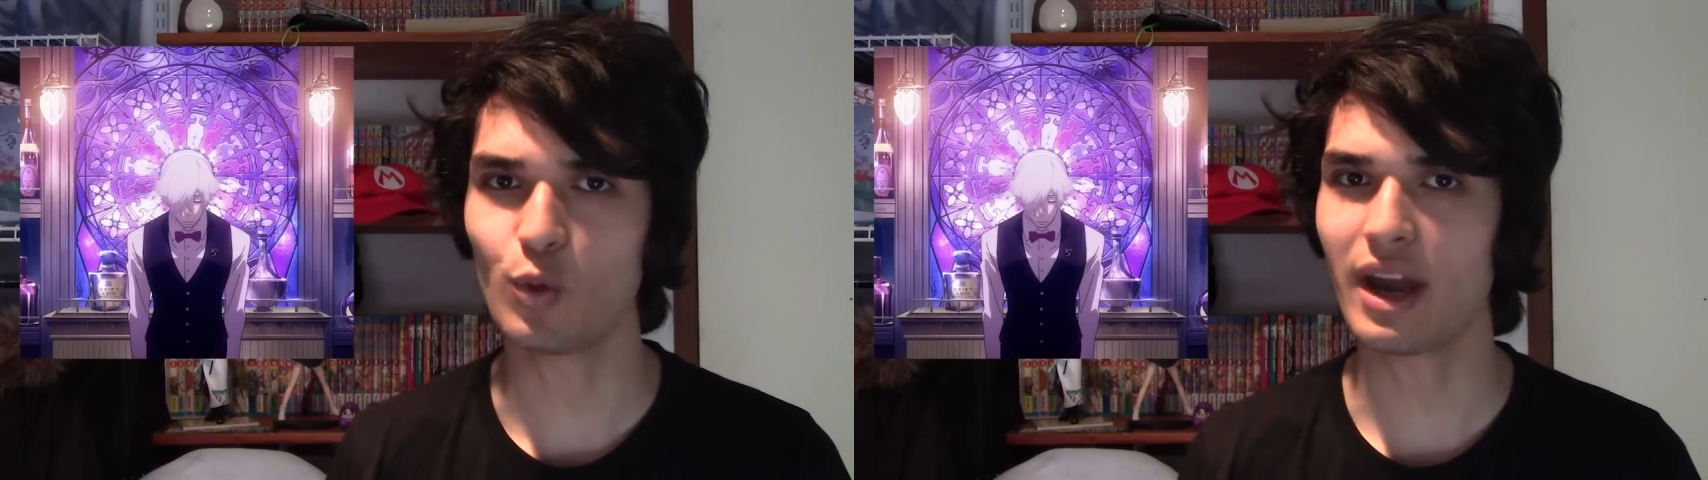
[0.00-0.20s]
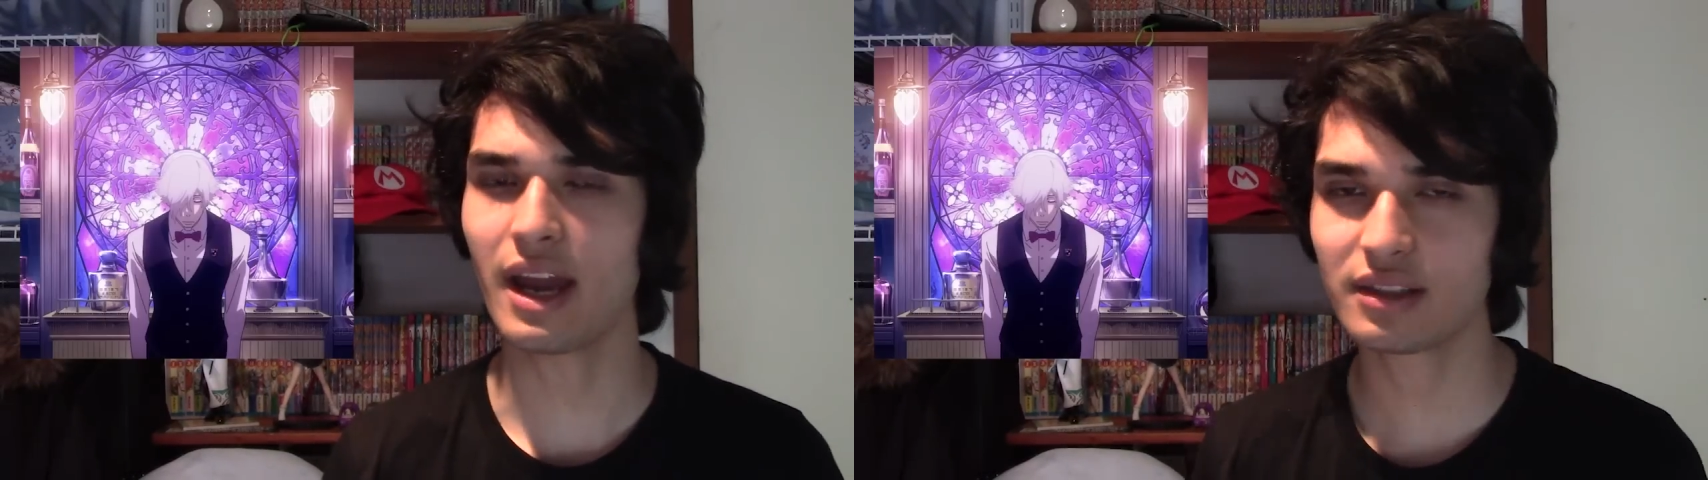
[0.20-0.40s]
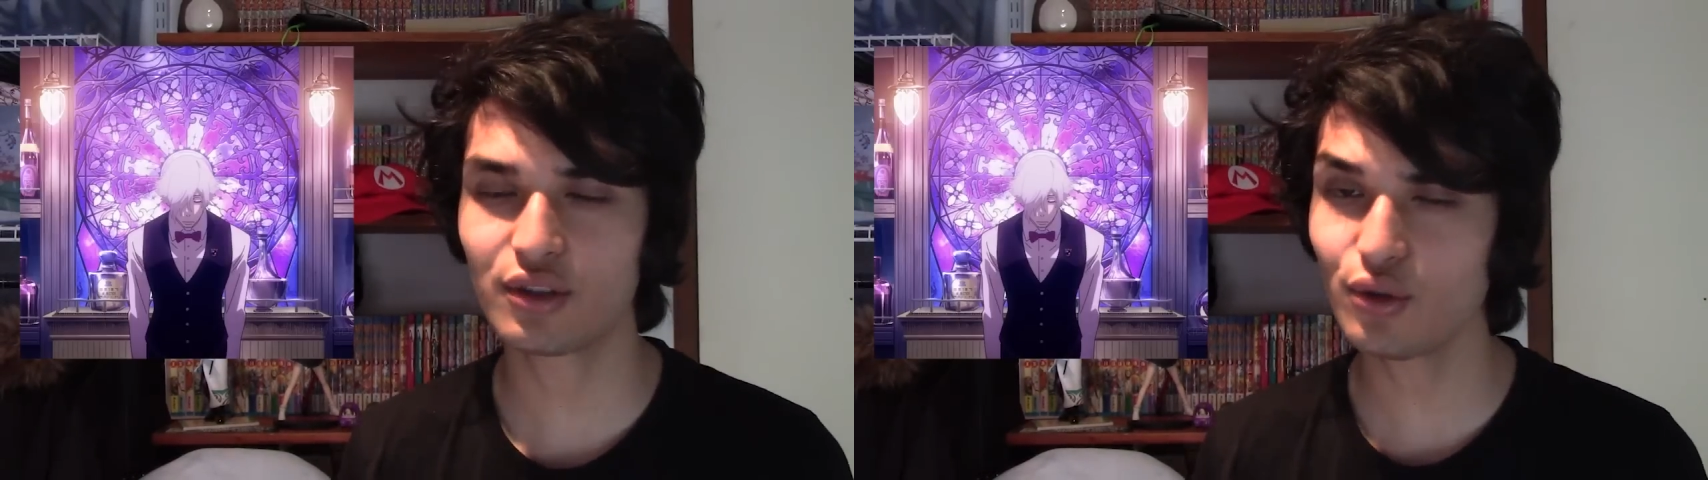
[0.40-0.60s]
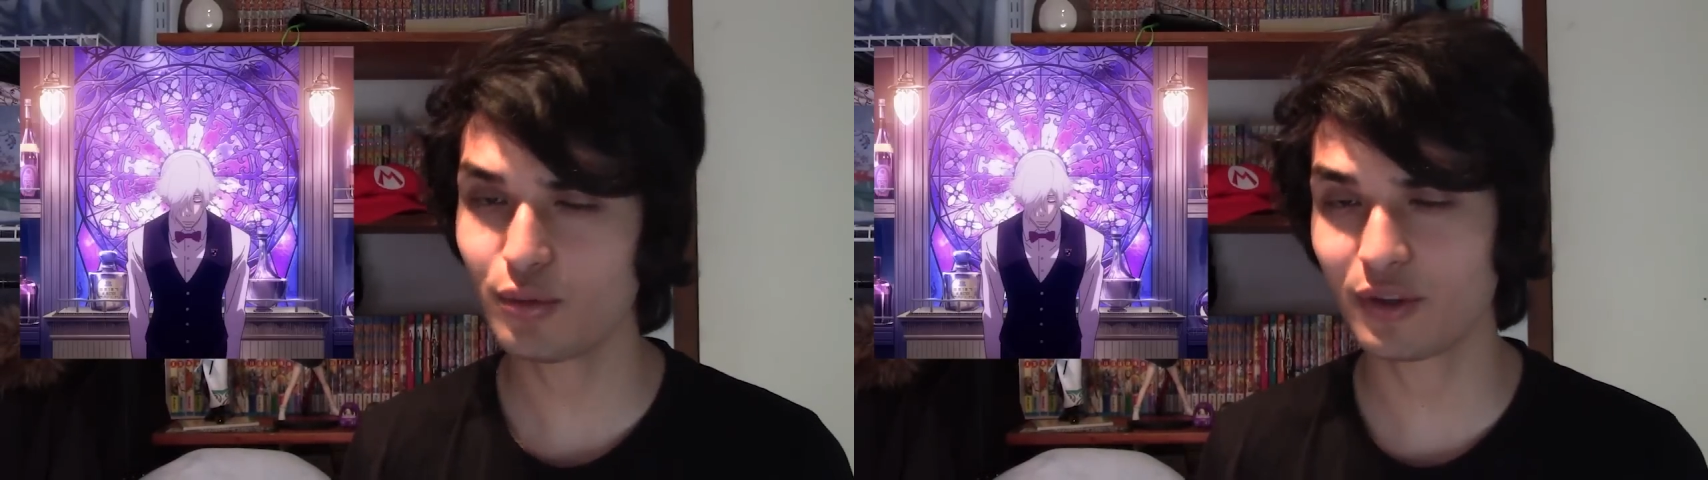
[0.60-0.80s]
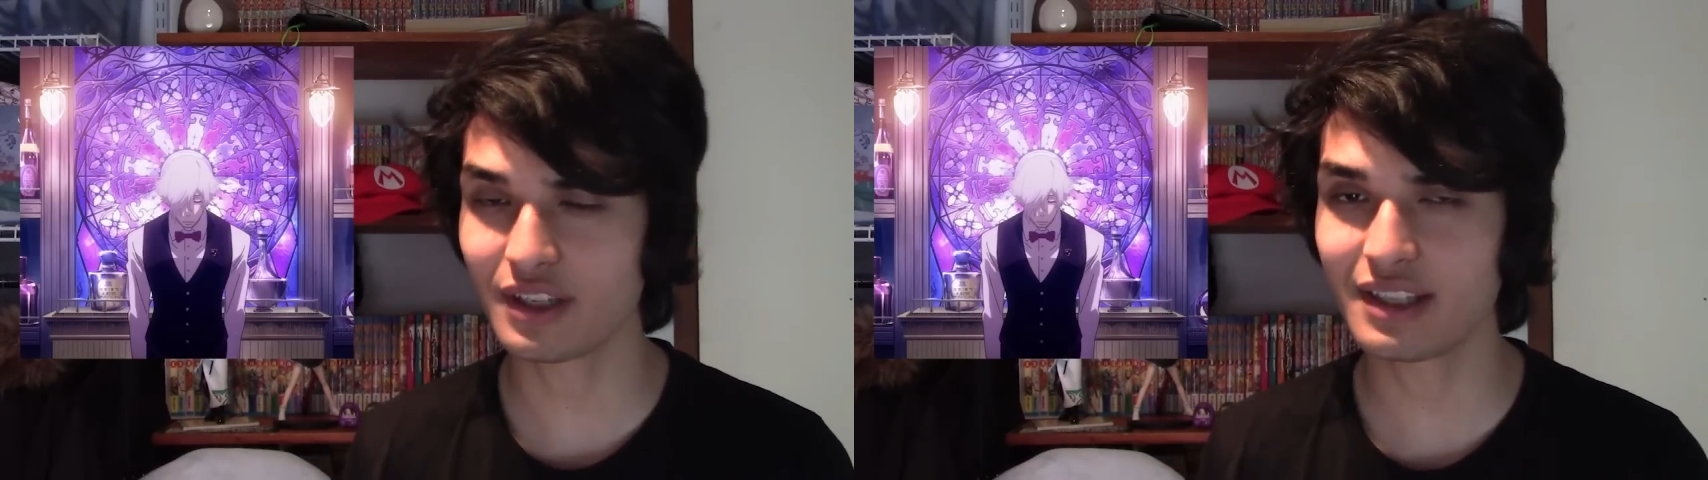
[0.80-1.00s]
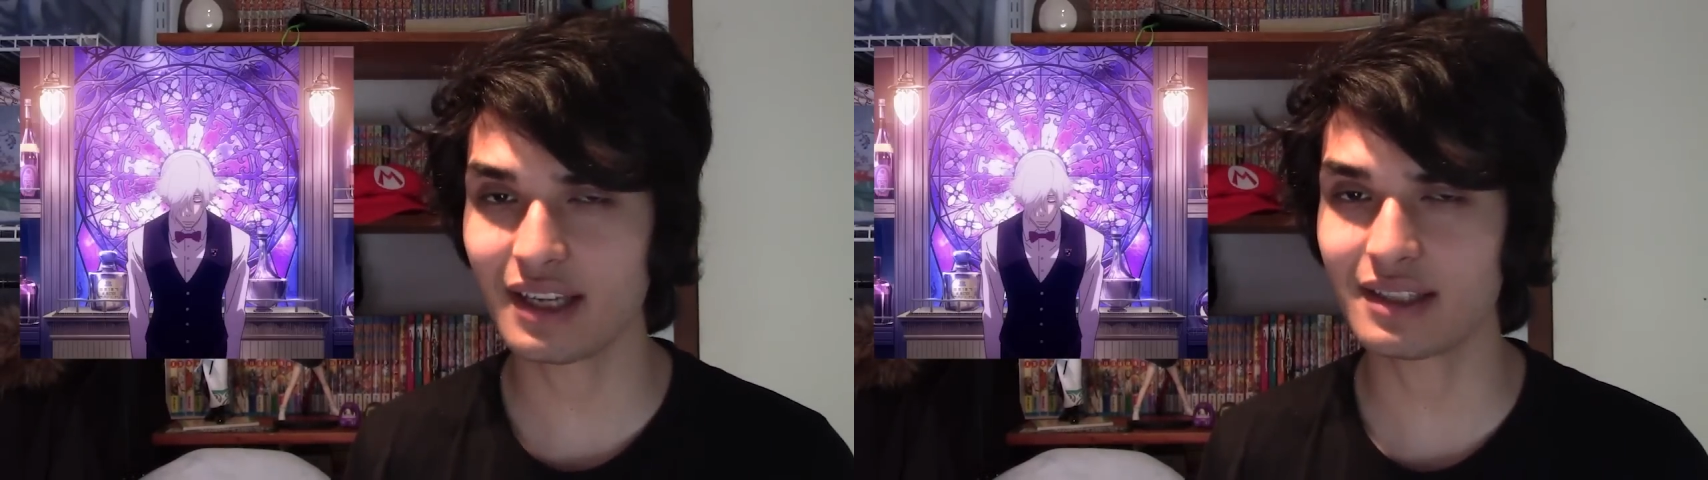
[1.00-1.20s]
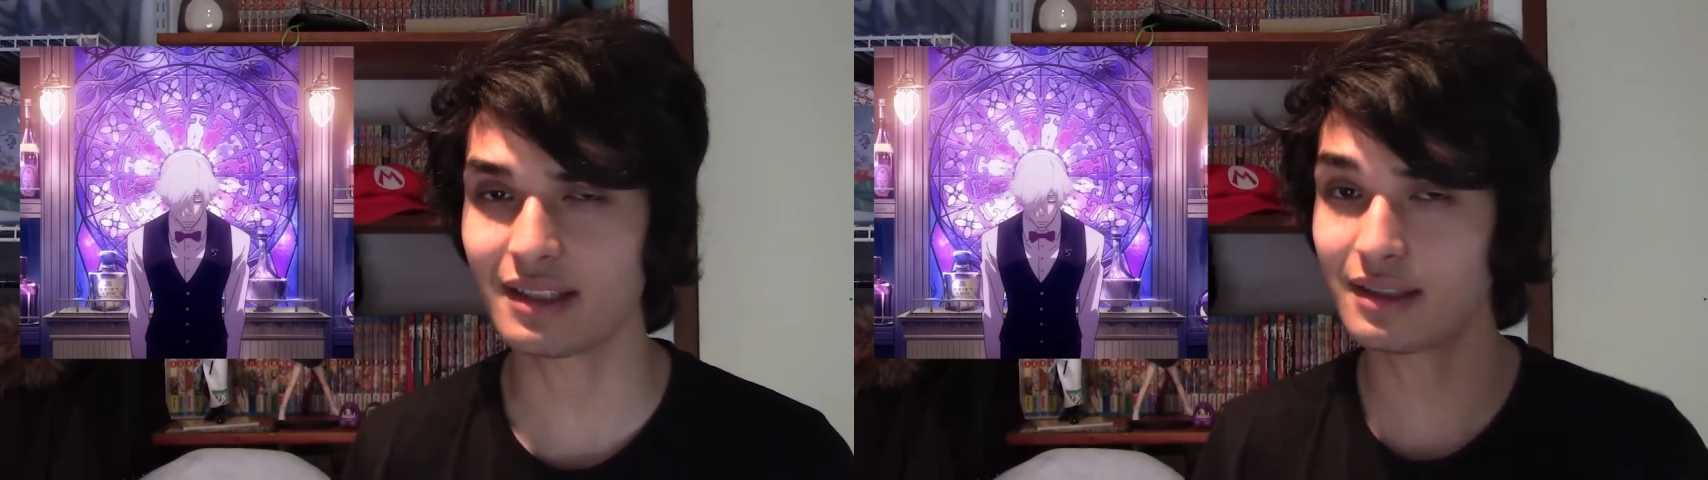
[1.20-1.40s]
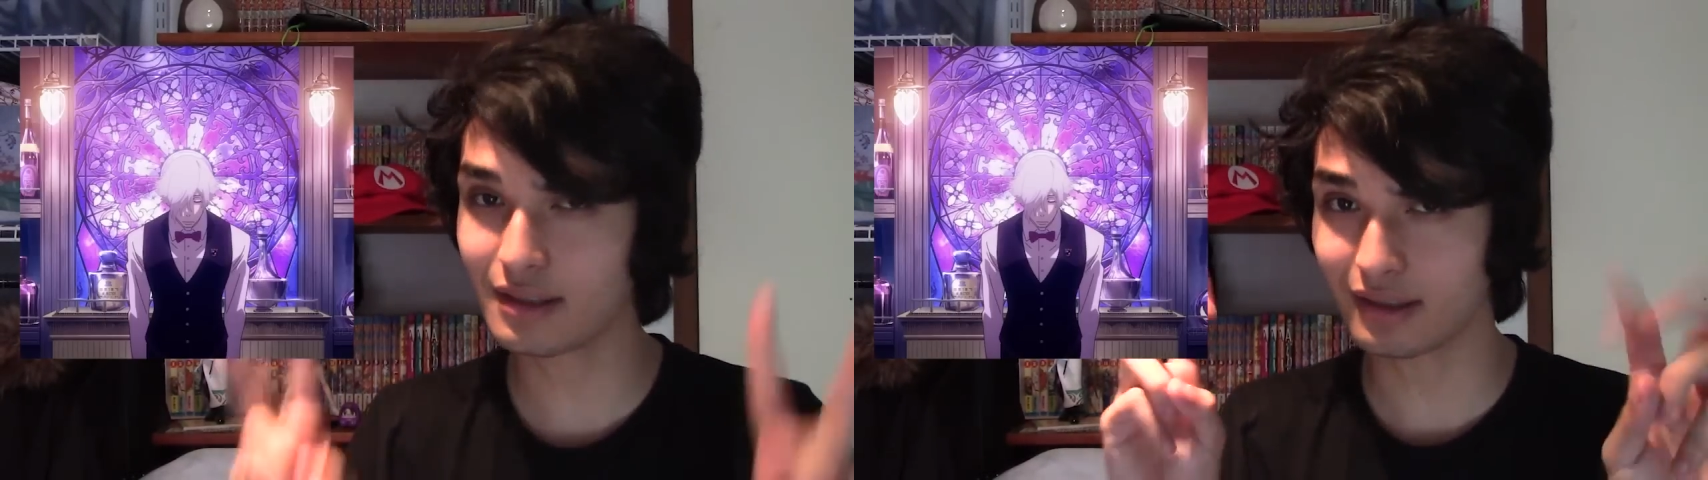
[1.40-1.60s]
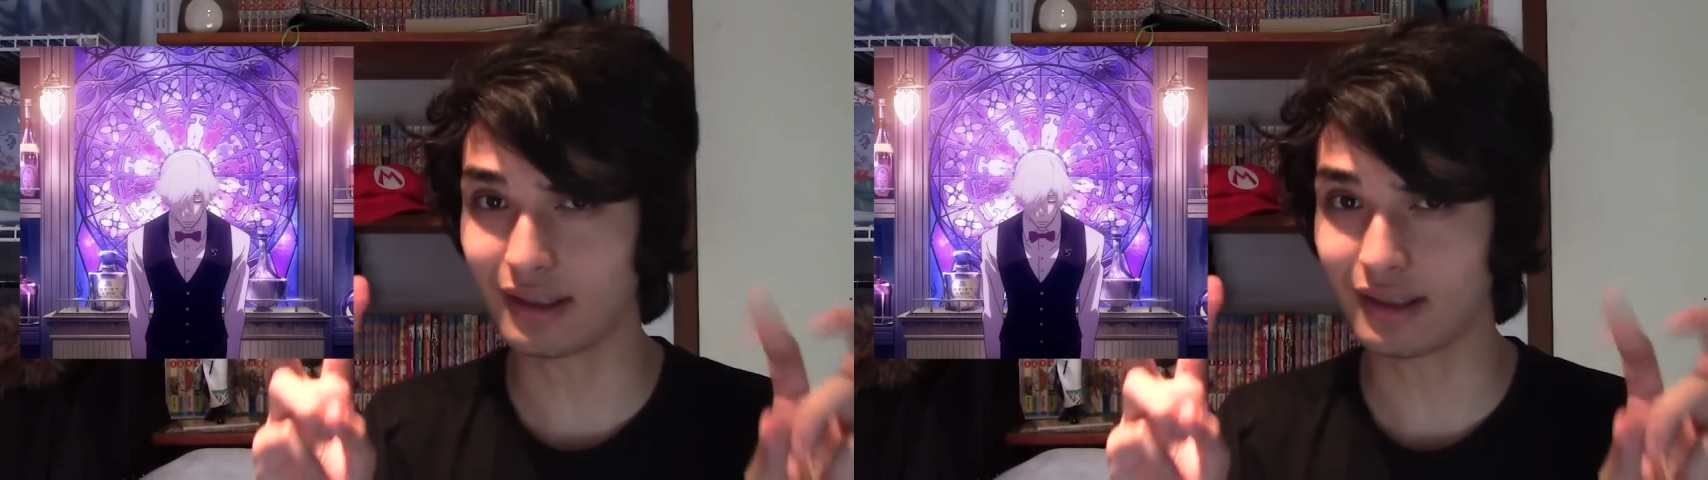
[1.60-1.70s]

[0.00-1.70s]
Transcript: where two contestants,